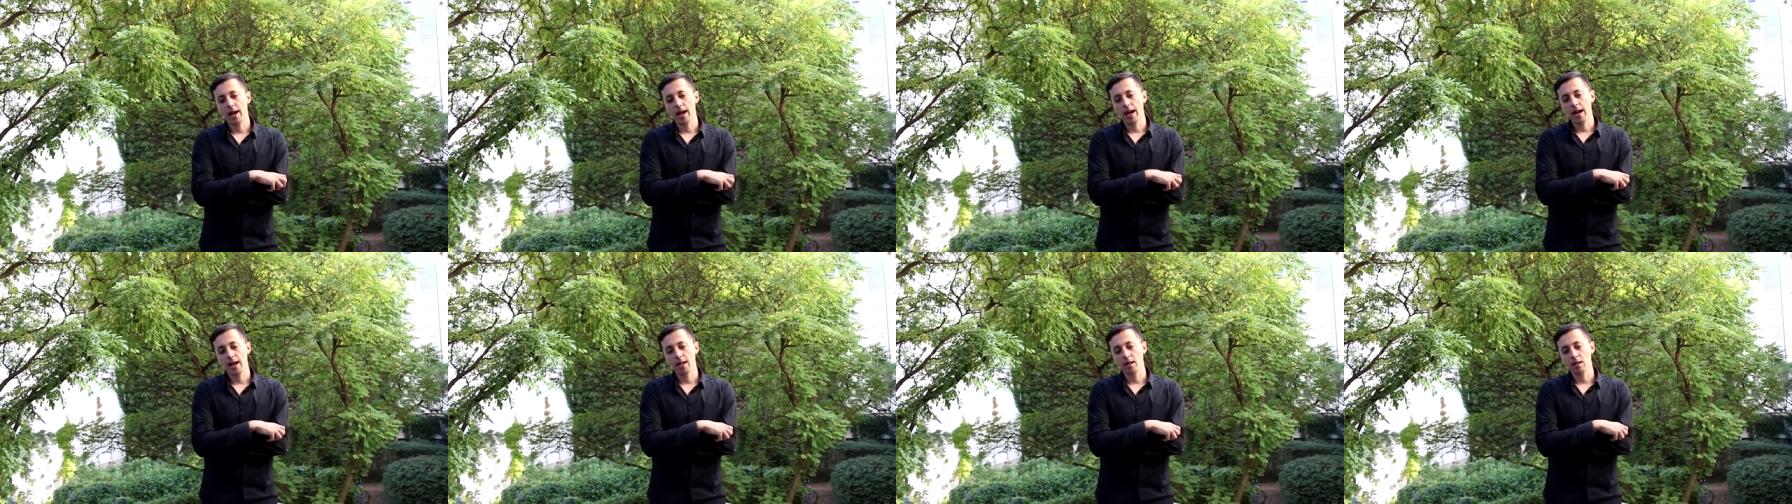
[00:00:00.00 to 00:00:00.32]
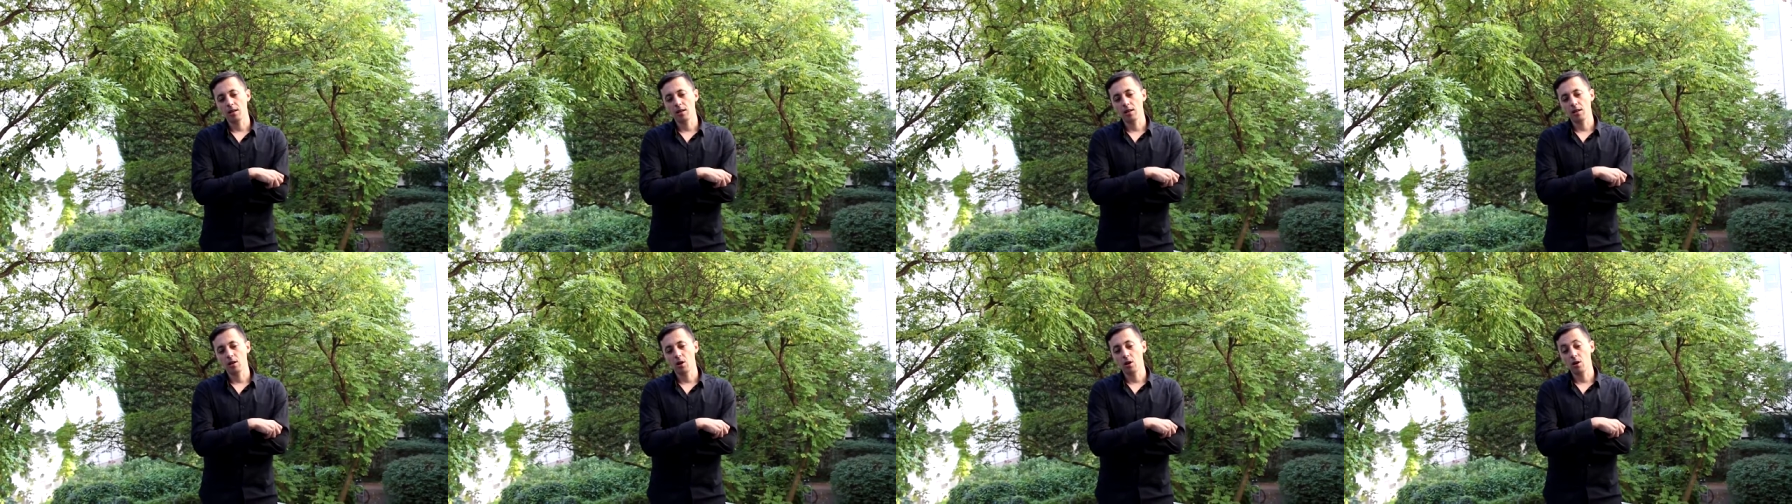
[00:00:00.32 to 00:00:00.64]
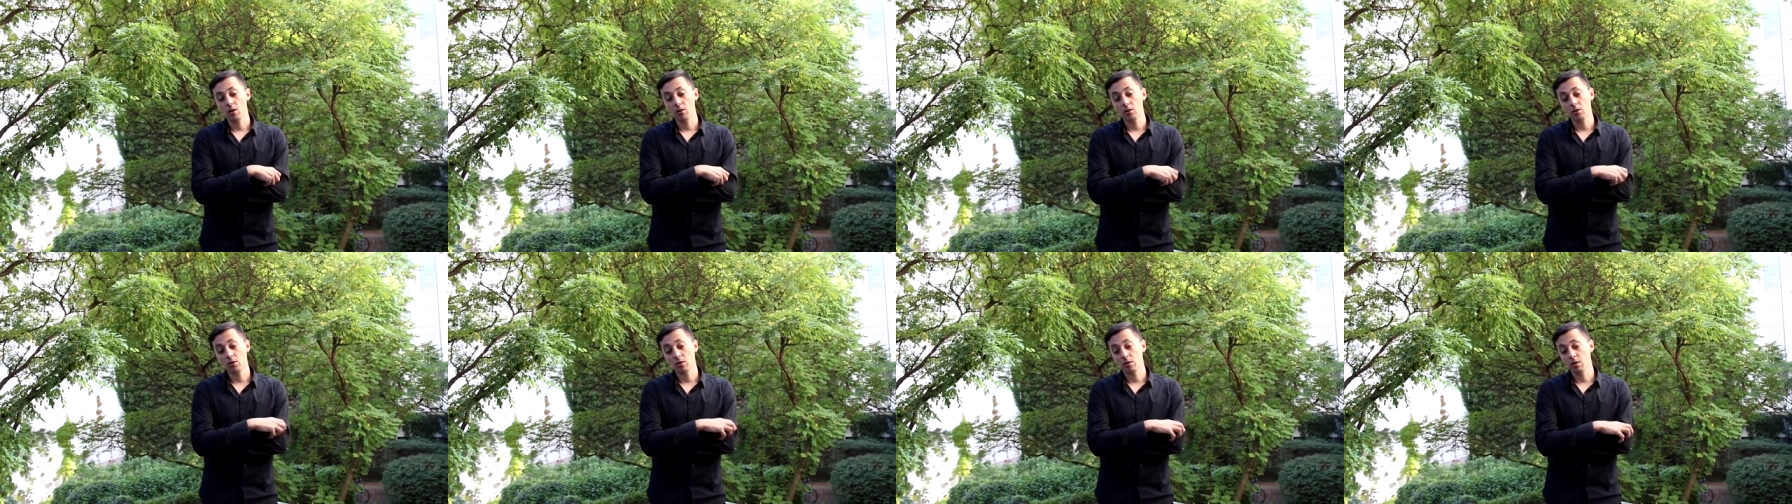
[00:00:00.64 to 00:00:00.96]
and uh,
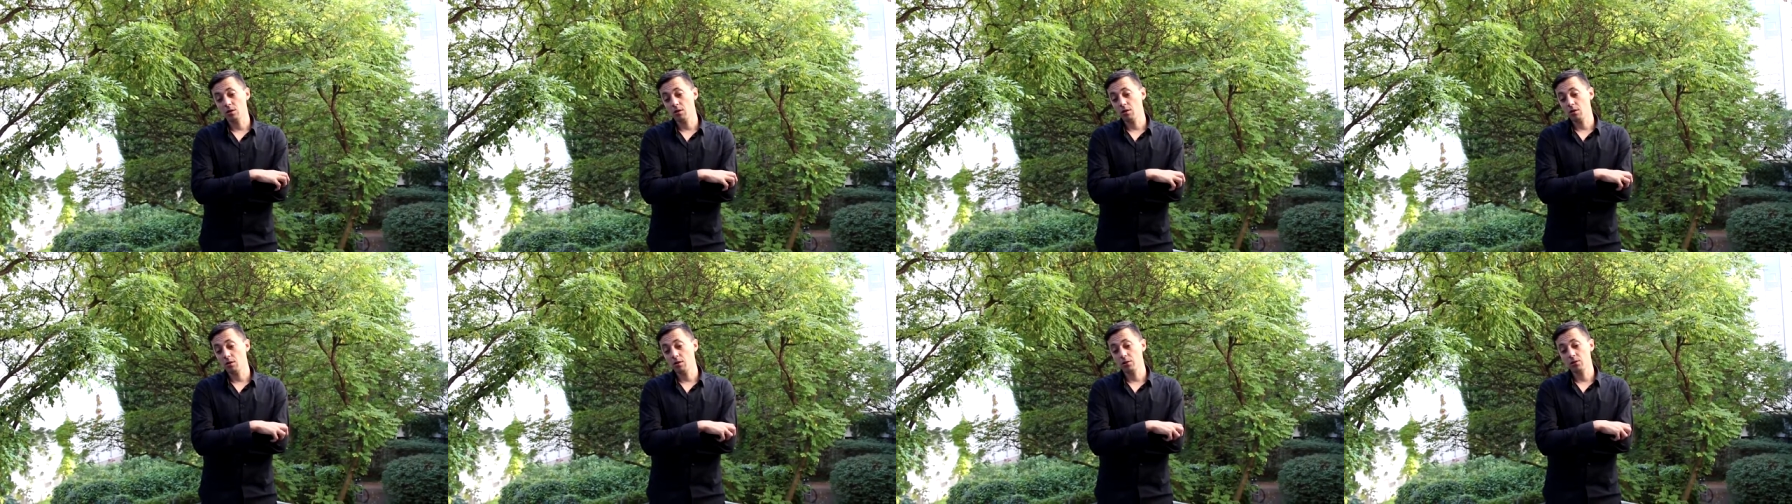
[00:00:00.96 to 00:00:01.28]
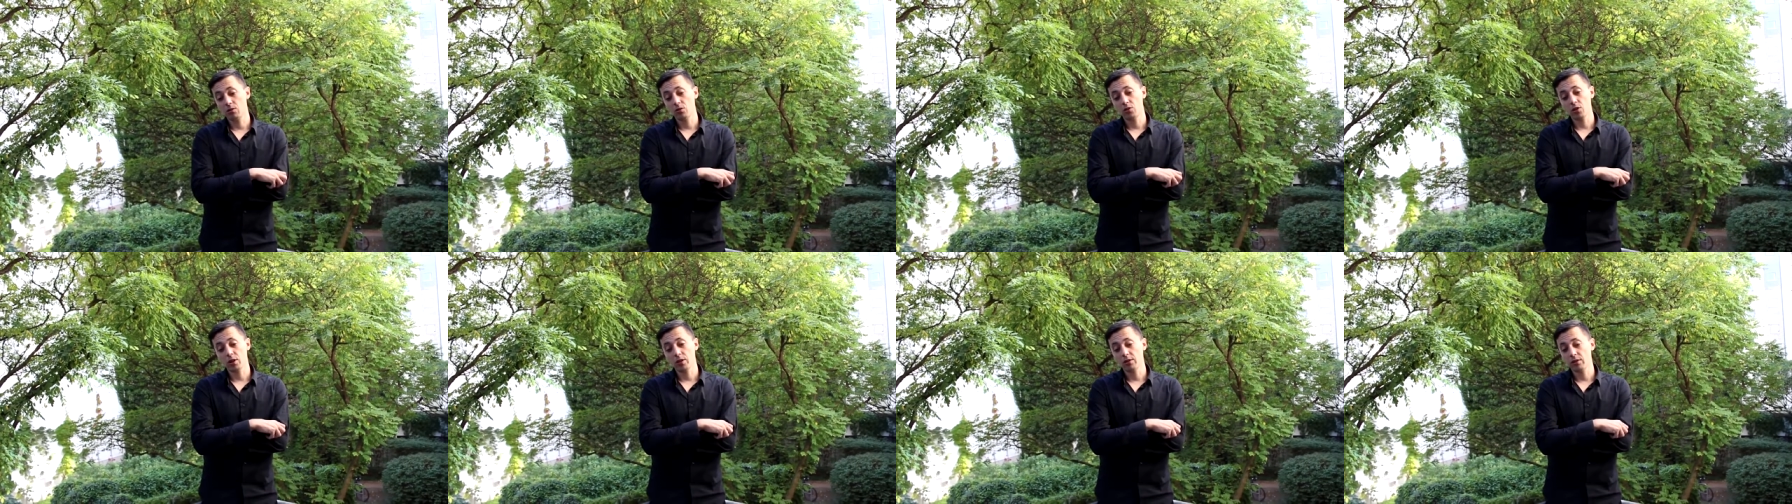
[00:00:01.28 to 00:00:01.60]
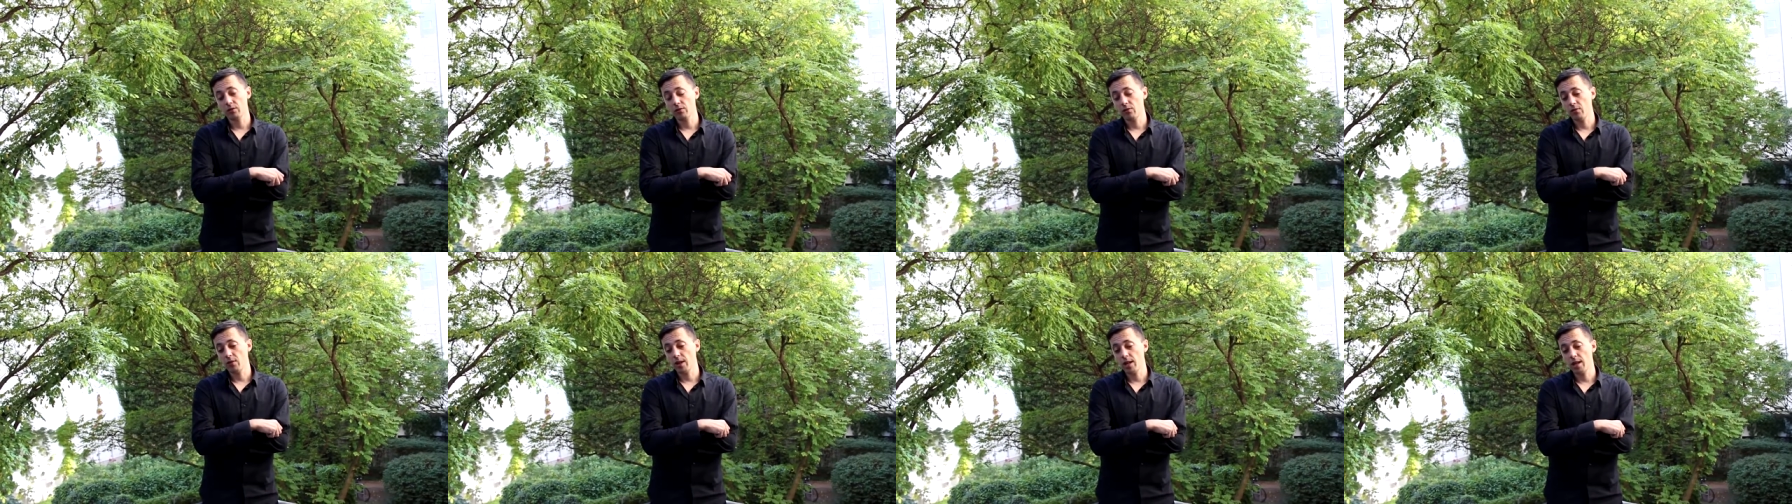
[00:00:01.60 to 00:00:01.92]
also it's
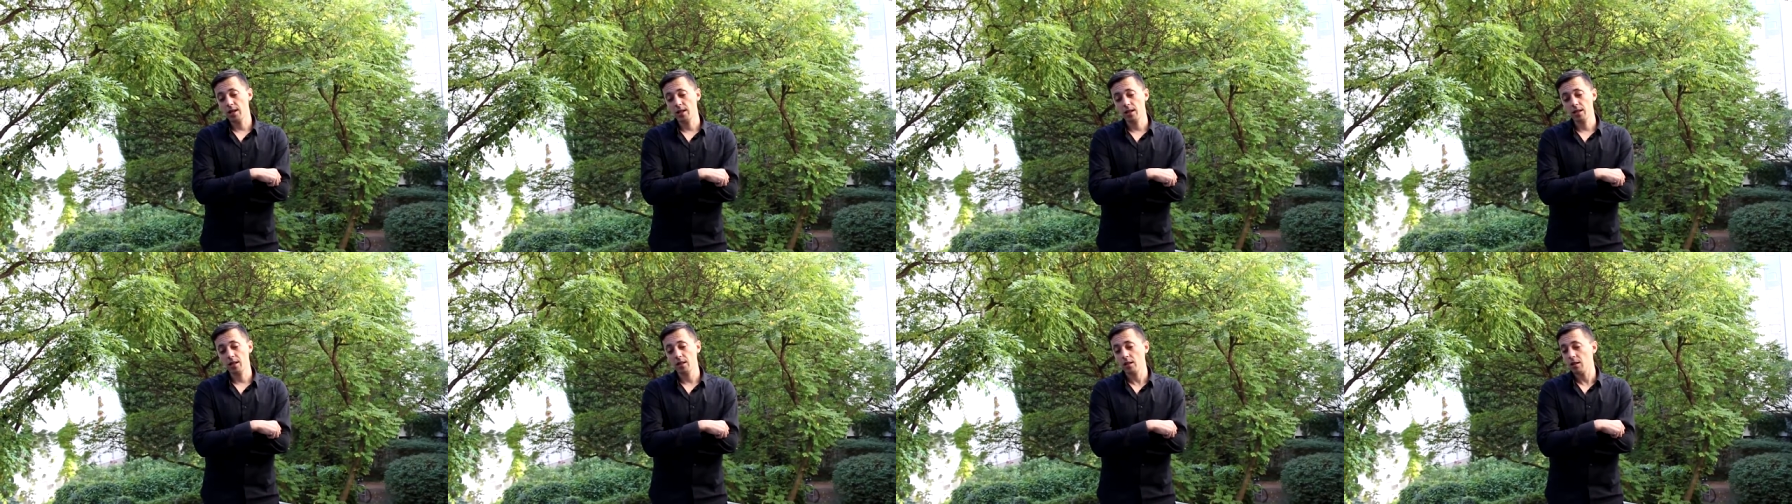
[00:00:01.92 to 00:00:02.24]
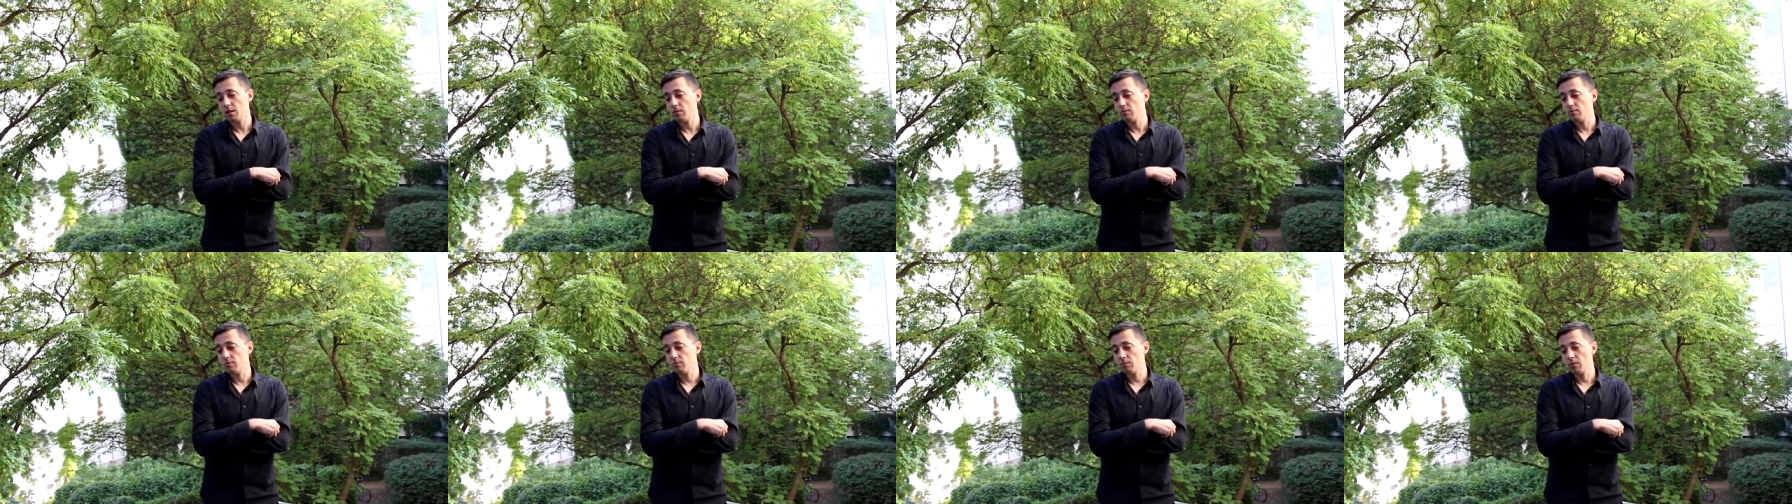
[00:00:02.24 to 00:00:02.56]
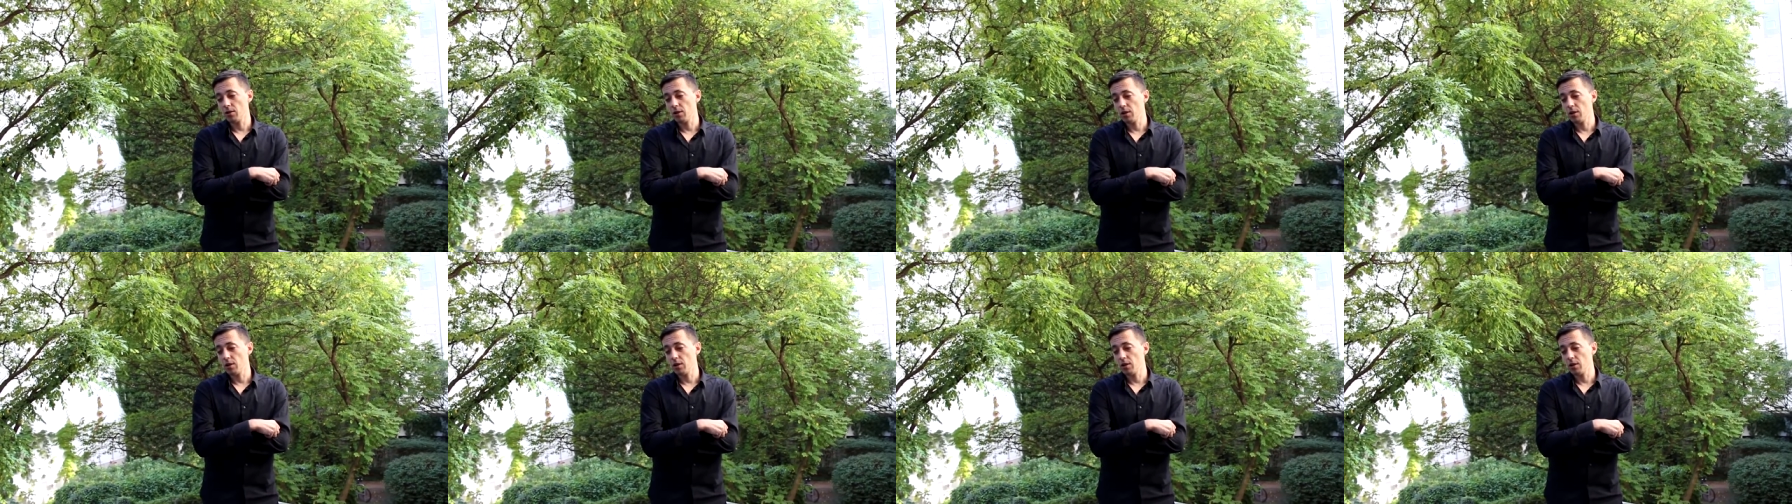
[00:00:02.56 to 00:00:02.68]
just very